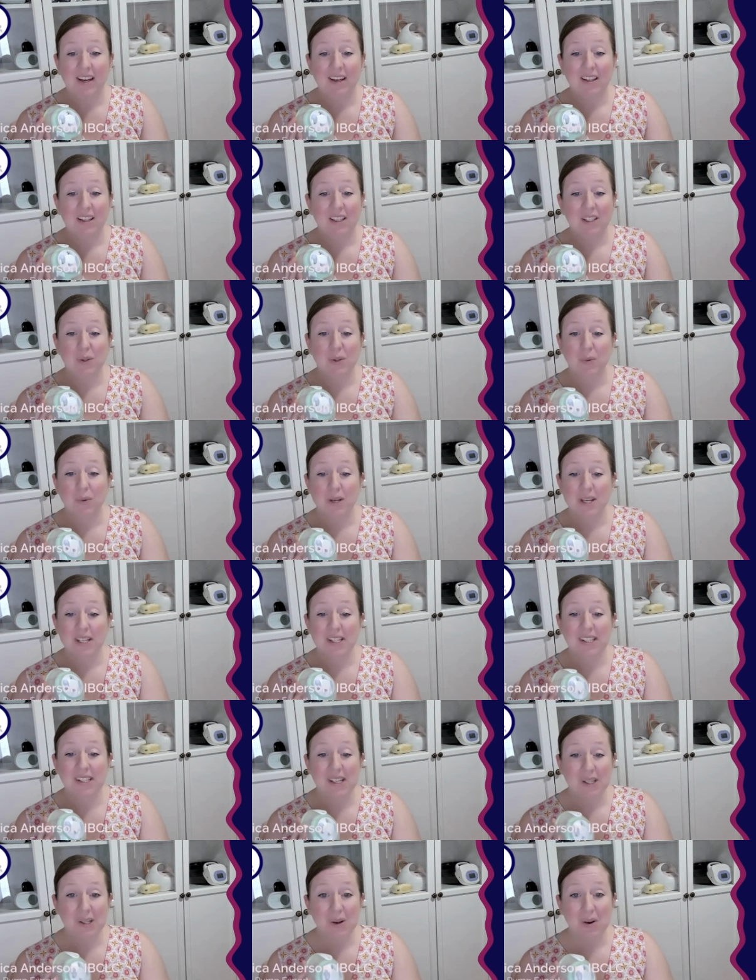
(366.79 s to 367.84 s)
This green
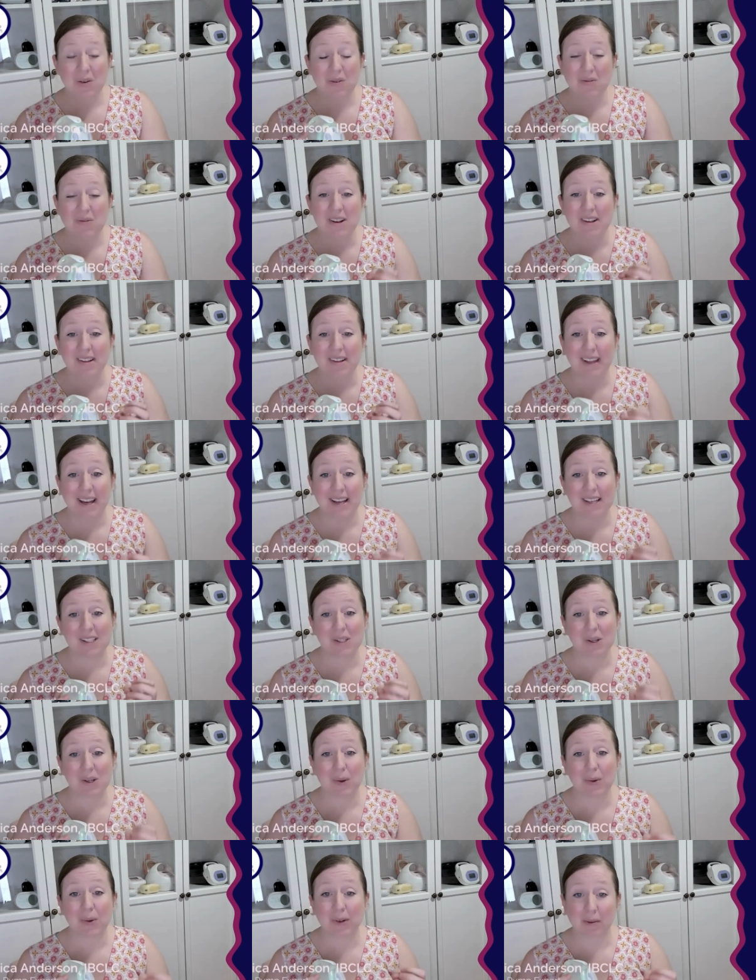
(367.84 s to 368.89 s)
silicone likes to
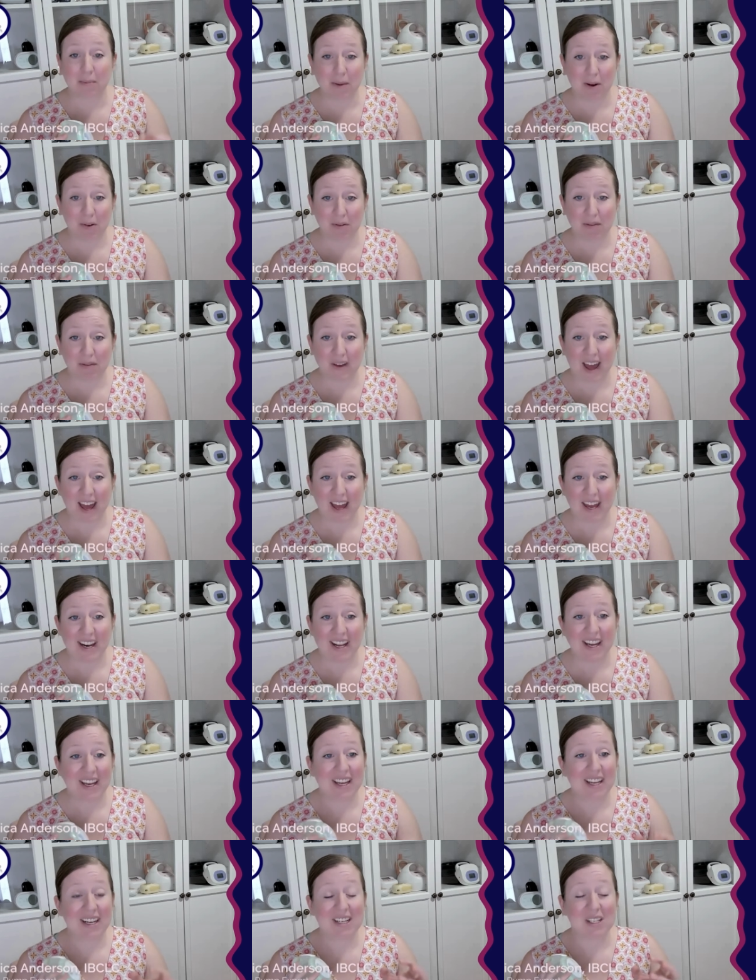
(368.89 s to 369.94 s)
hold milk fat.
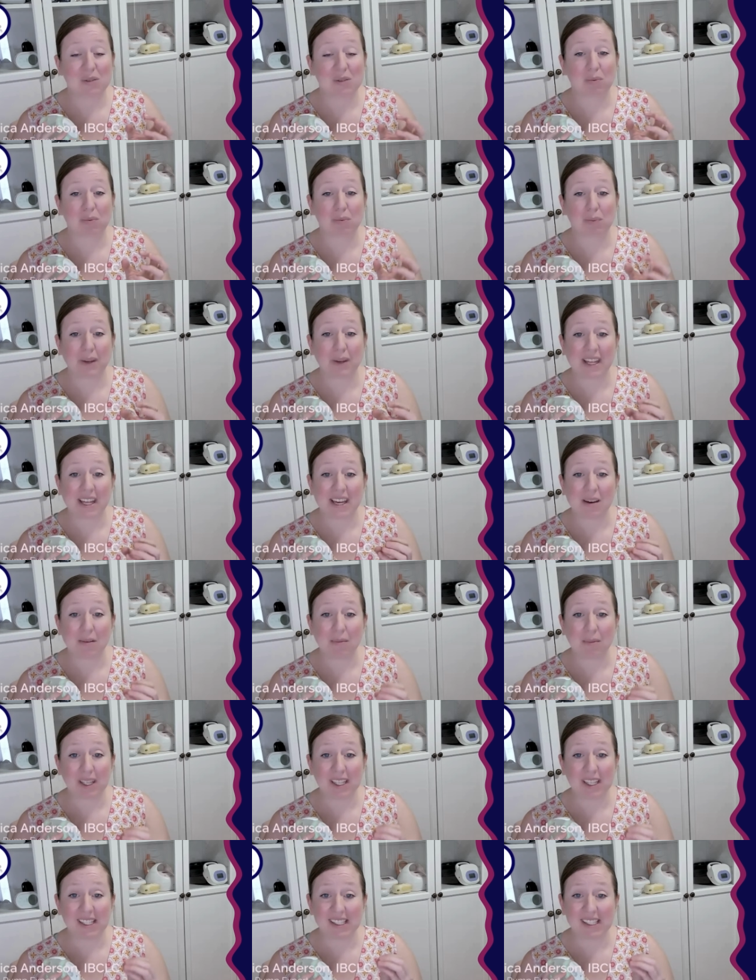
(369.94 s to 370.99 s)
It is really,
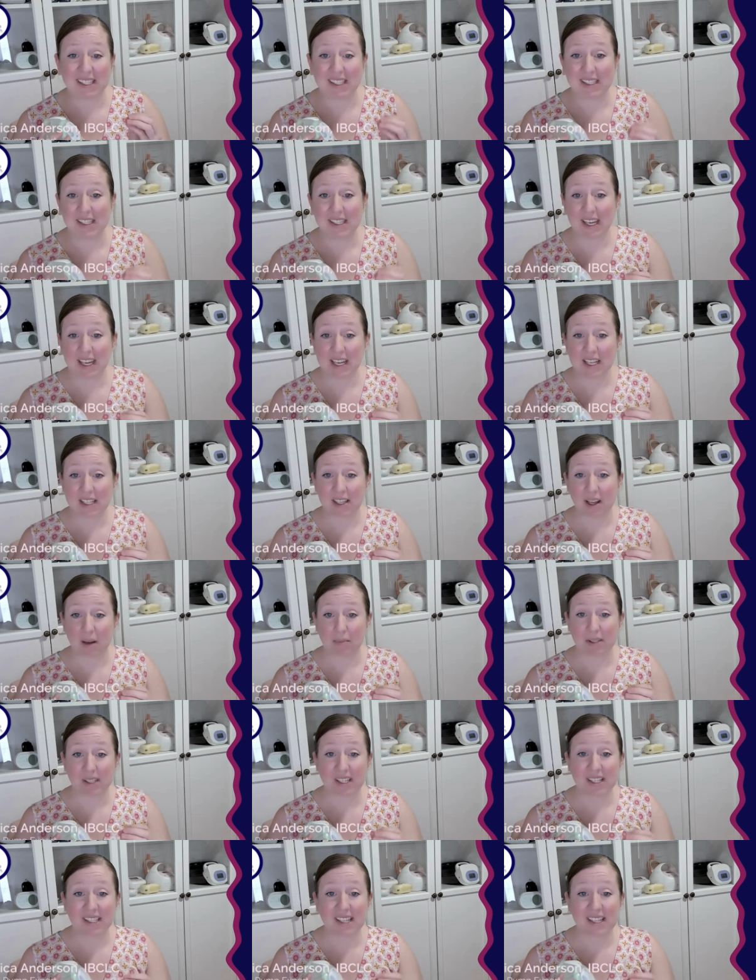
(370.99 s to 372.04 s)
really sticky
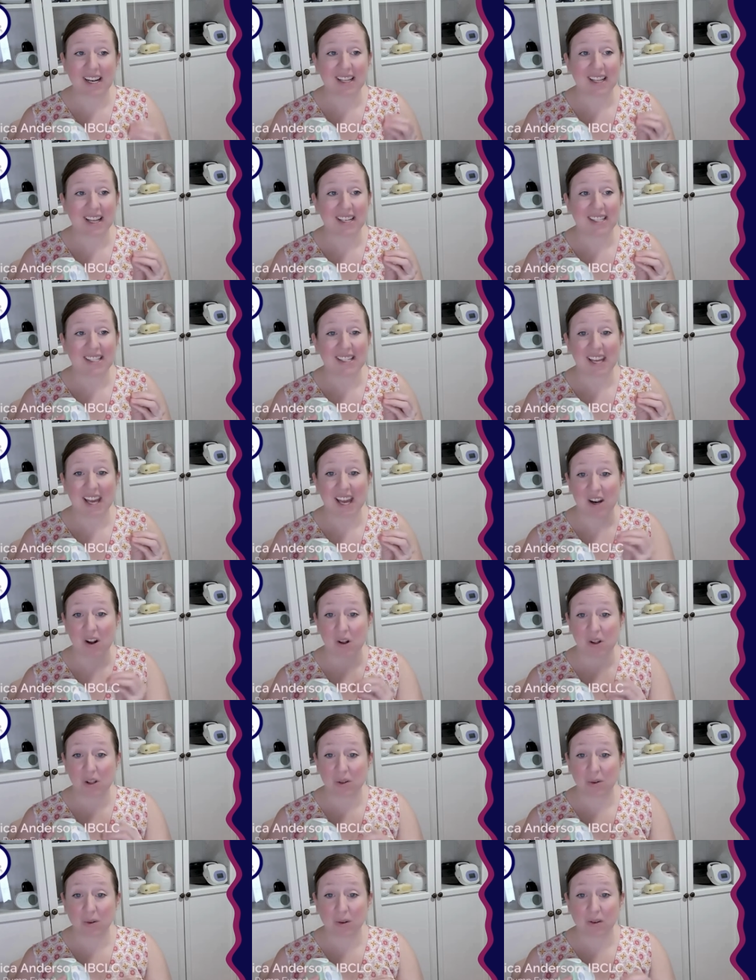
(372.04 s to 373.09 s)
substance, and it likes to get in all
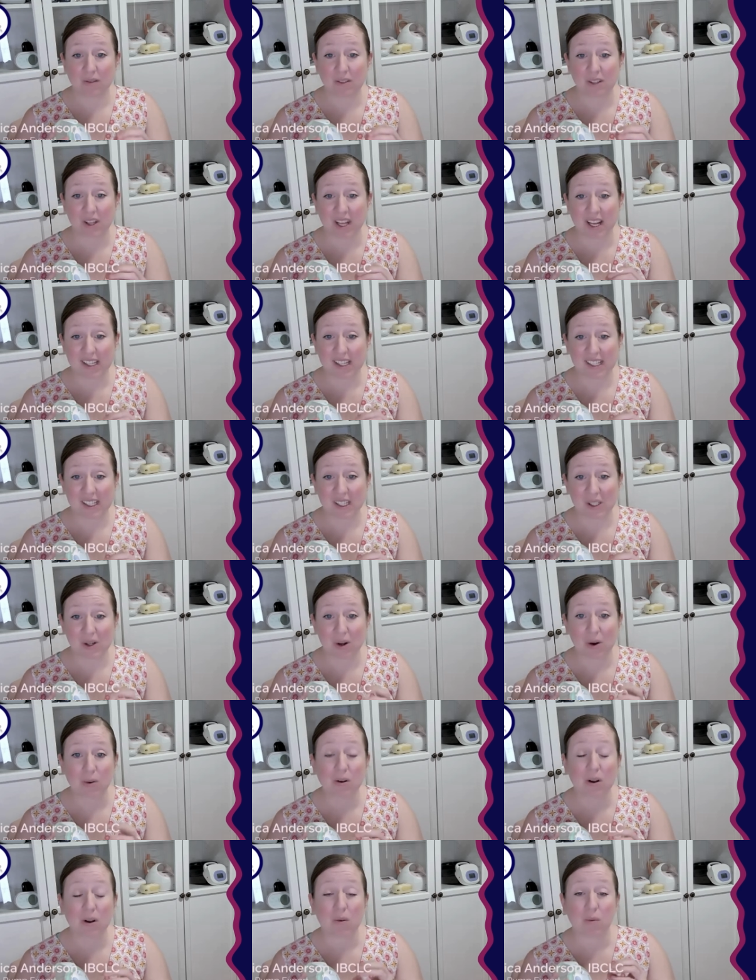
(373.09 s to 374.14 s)
the grooves on that
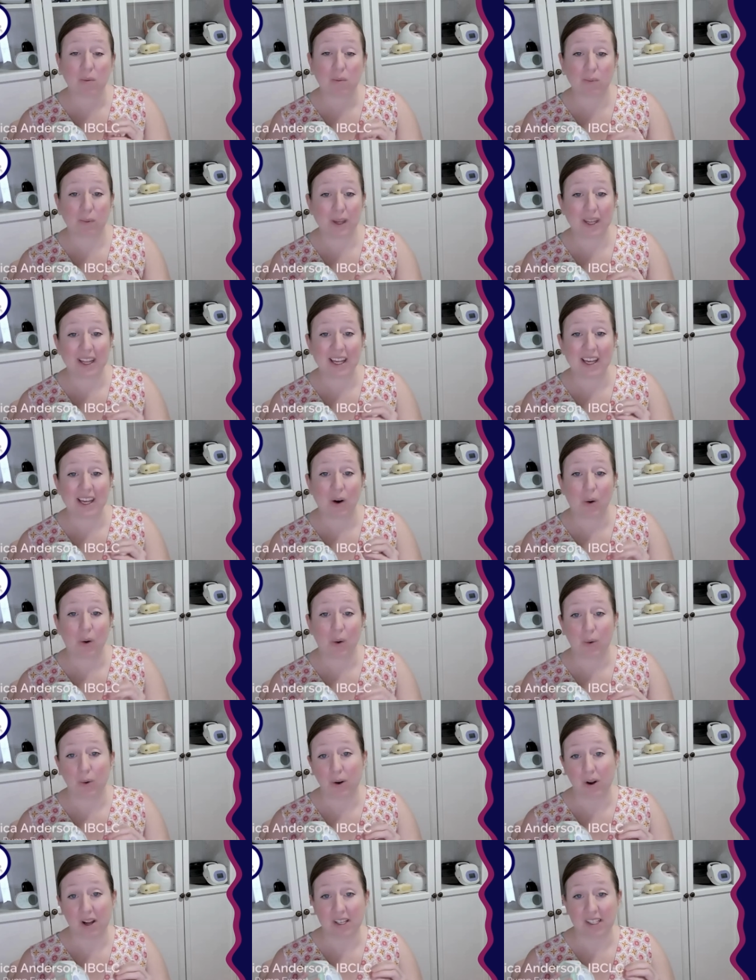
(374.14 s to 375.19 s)
silicone and really
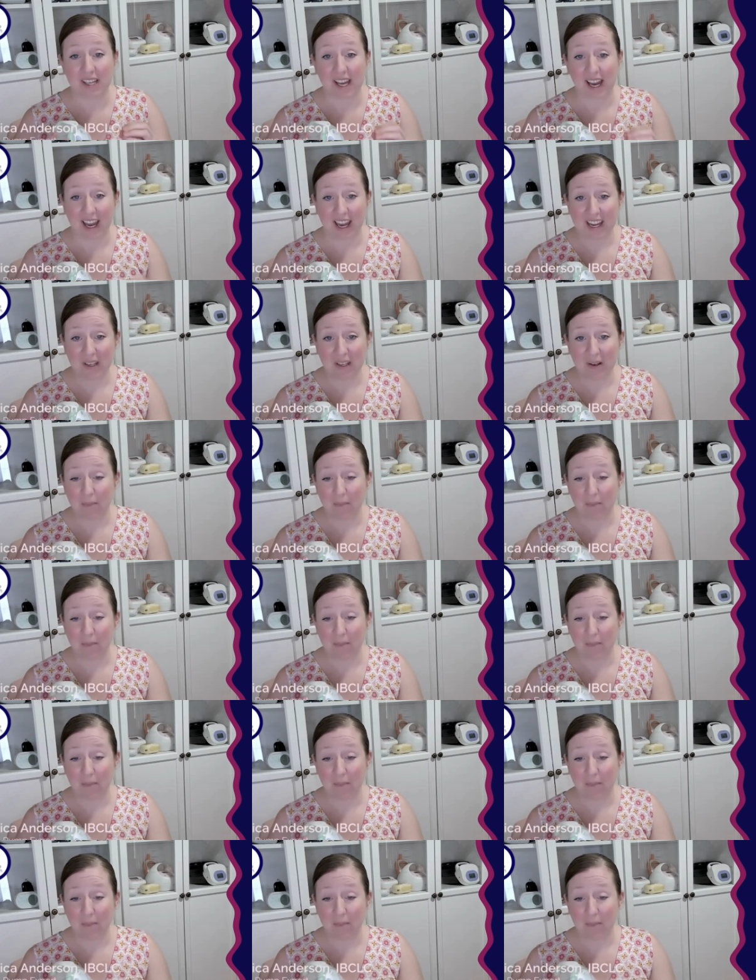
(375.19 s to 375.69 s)
hold on tight.